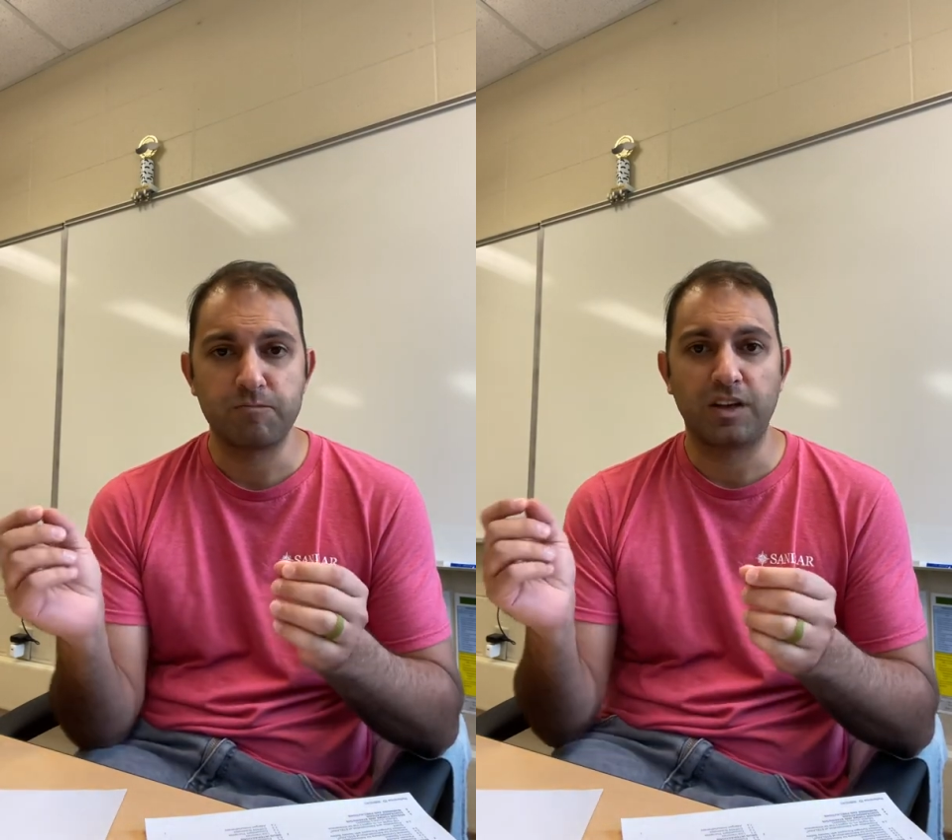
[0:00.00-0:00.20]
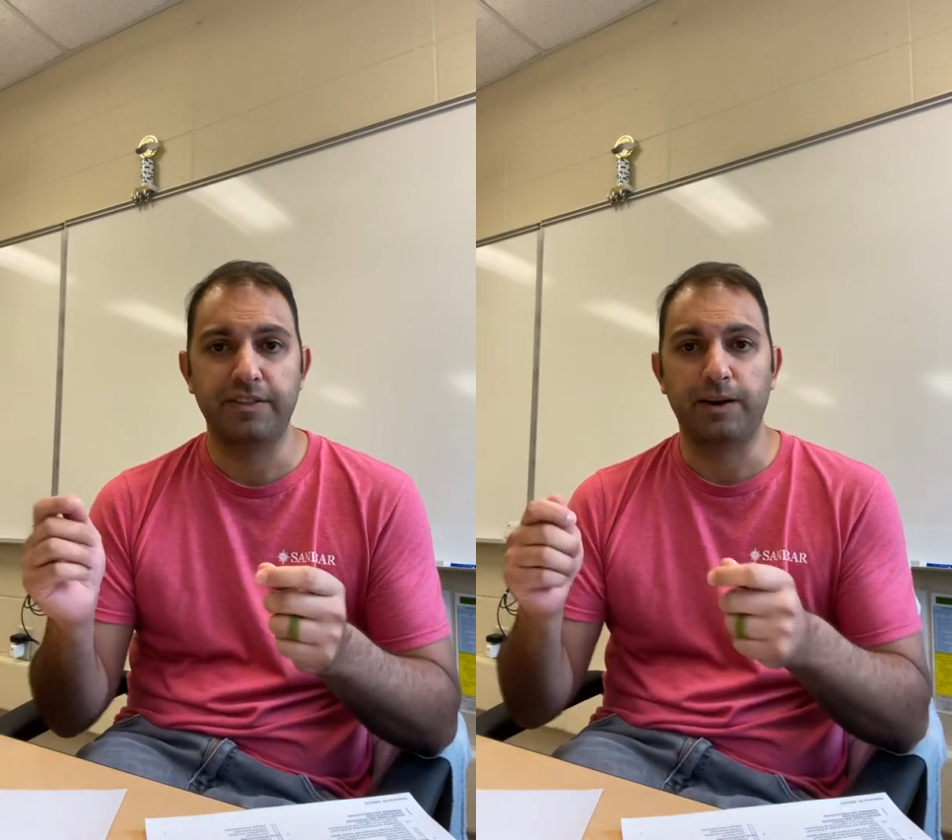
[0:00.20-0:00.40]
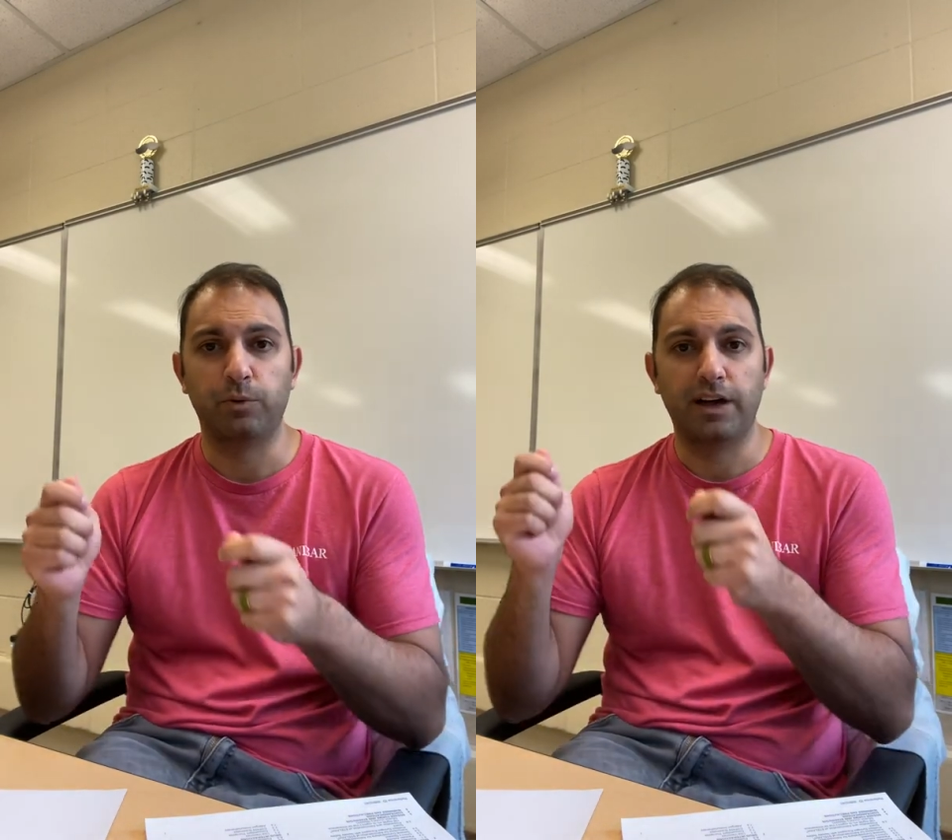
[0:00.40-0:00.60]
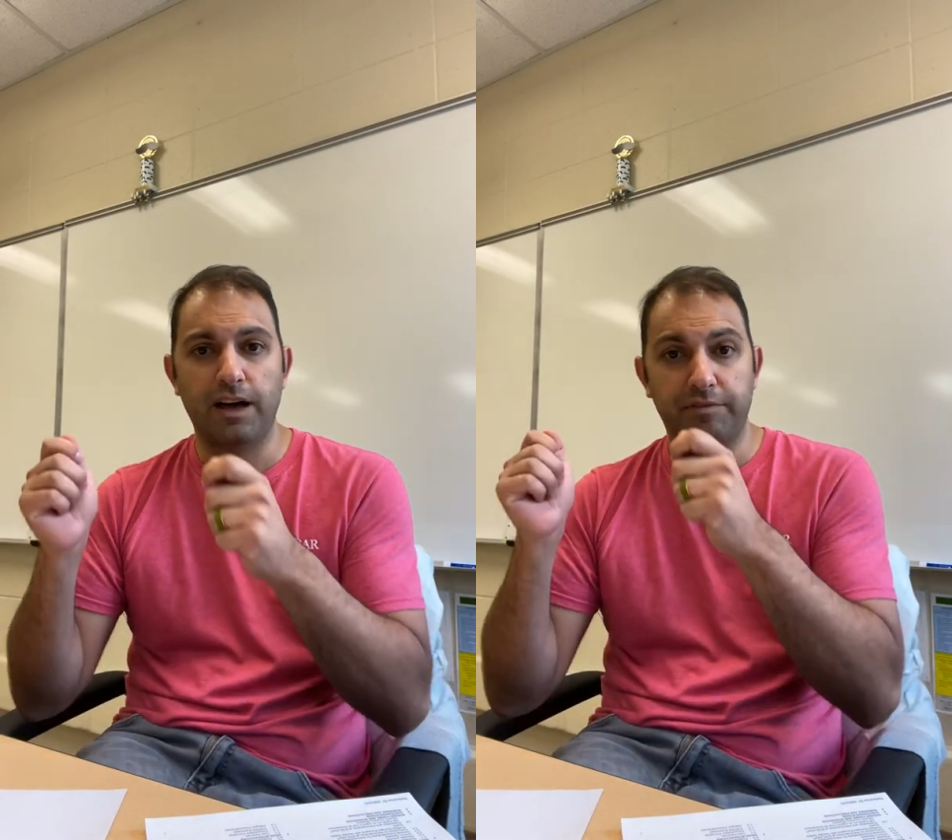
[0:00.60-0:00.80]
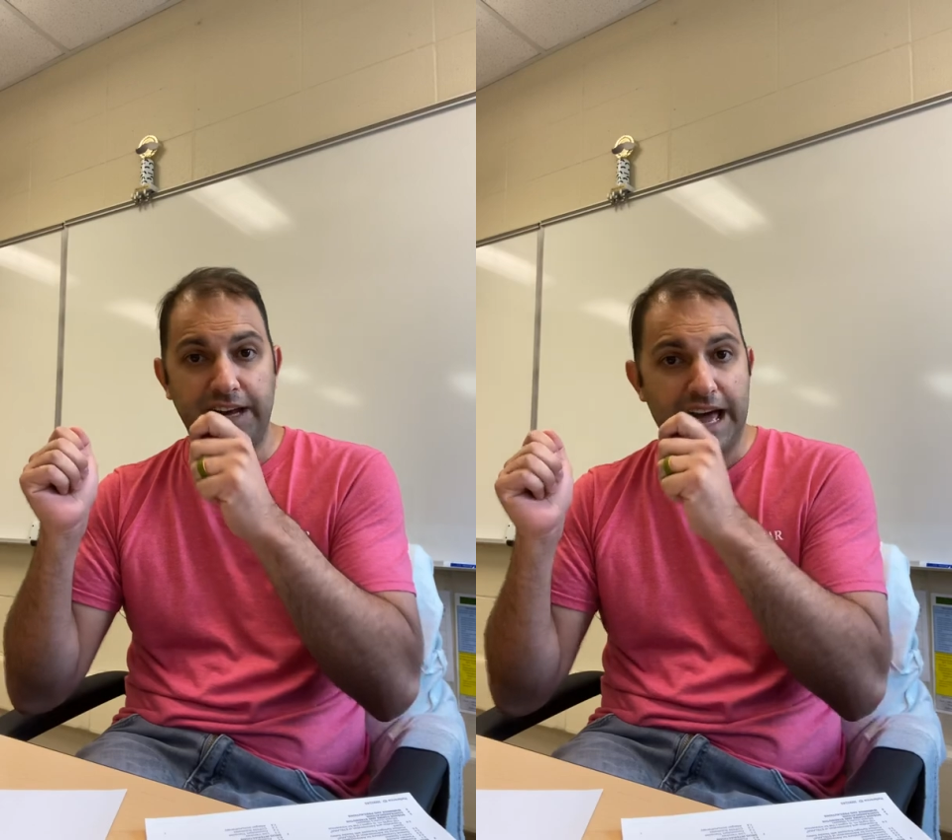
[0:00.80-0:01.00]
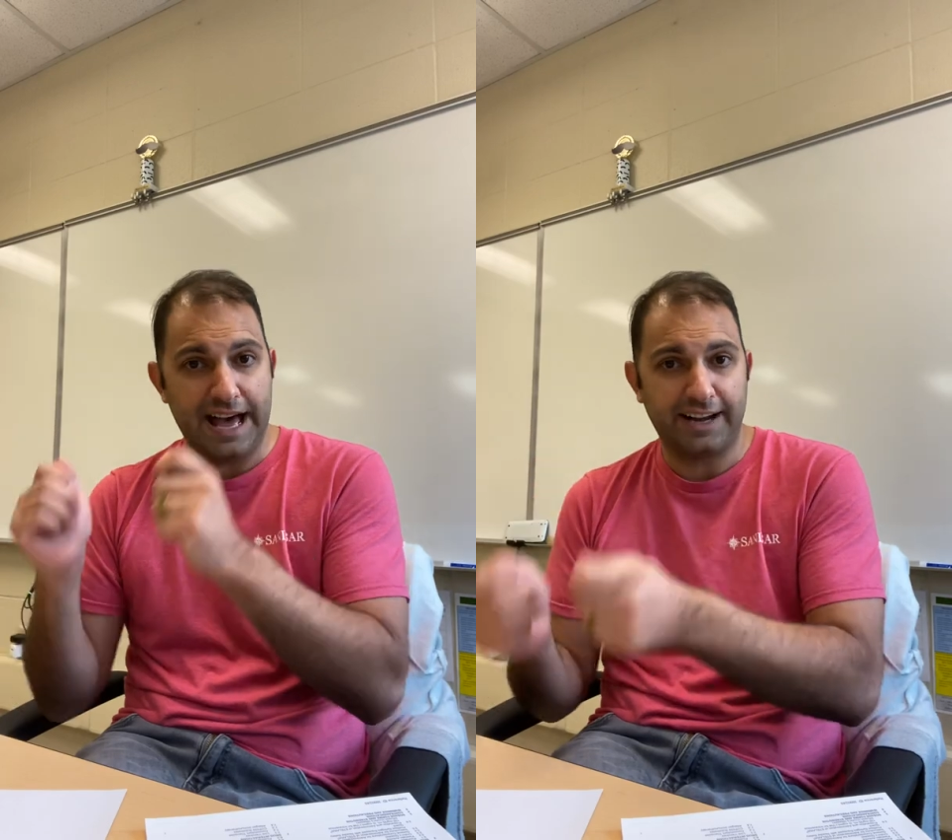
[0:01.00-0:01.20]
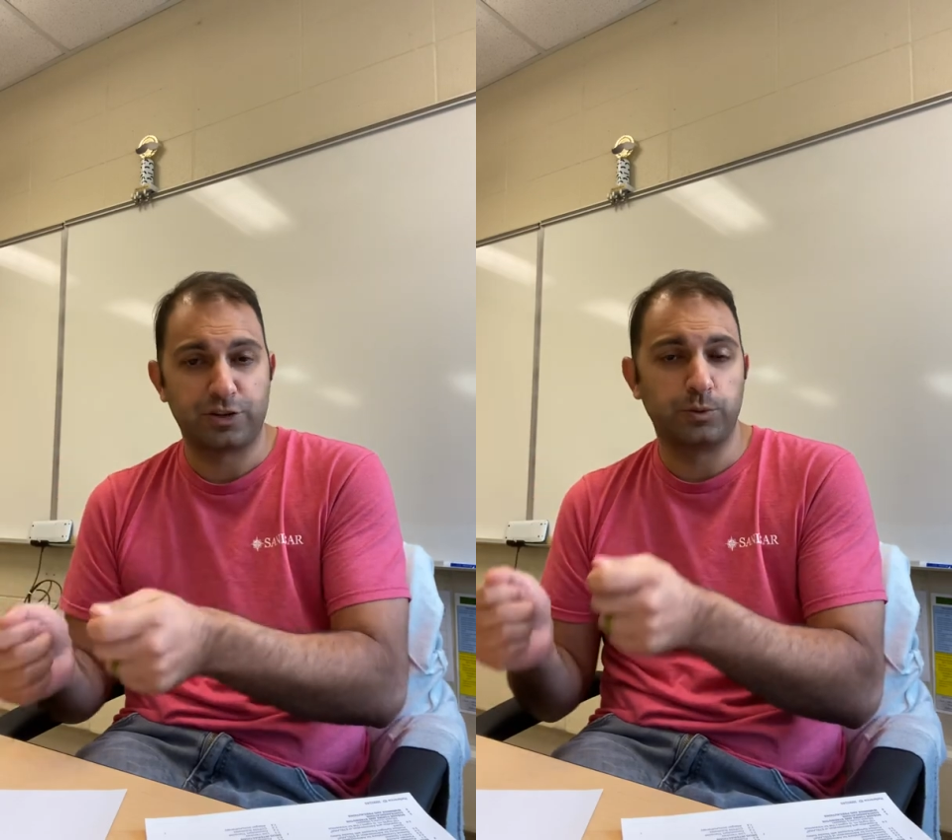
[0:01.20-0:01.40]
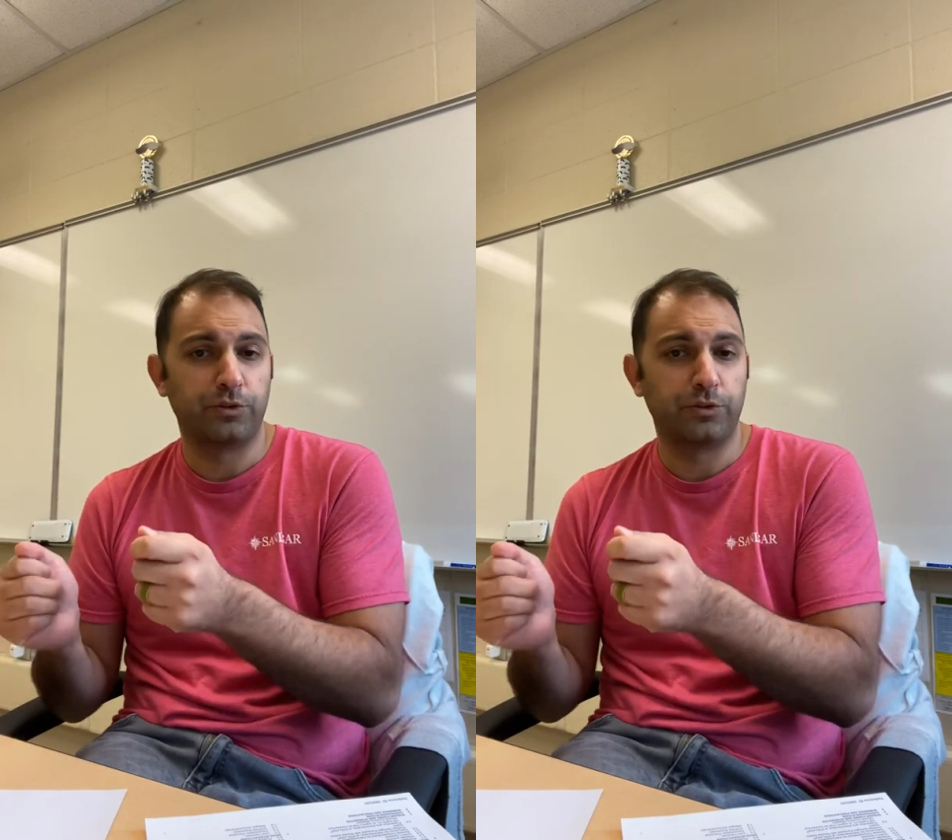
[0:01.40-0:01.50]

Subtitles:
they will have an actual